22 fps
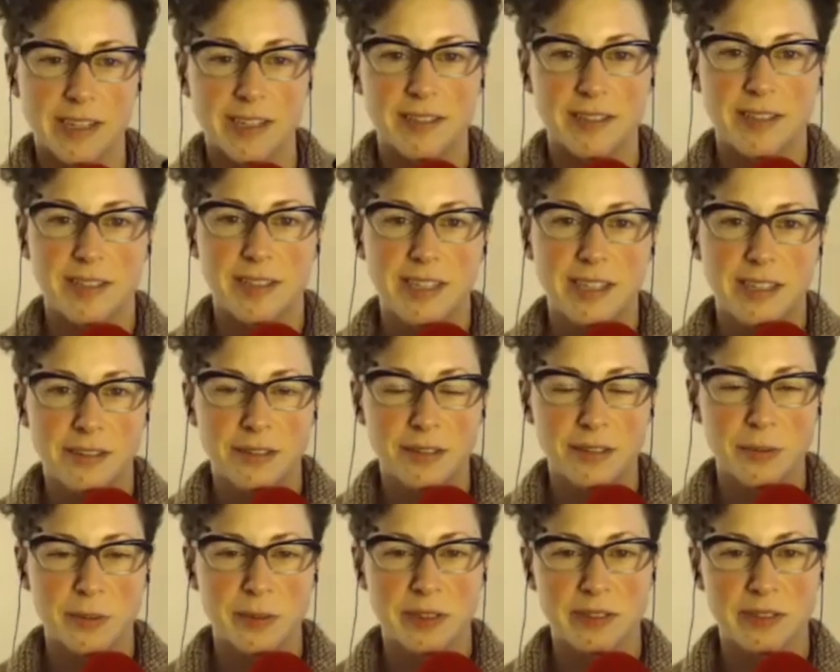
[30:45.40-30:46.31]
see how
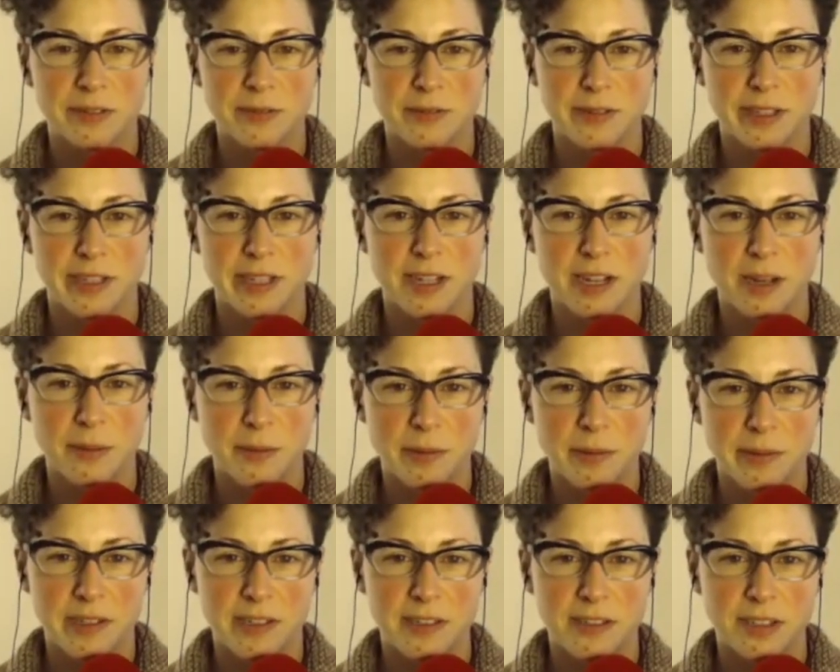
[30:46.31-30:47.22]
those would really
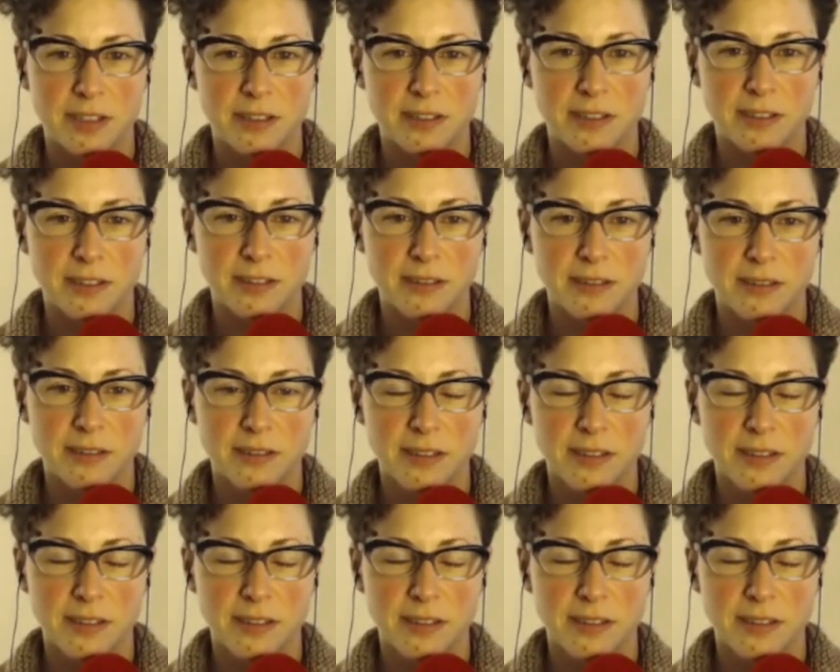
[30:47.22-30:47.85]
complement each other.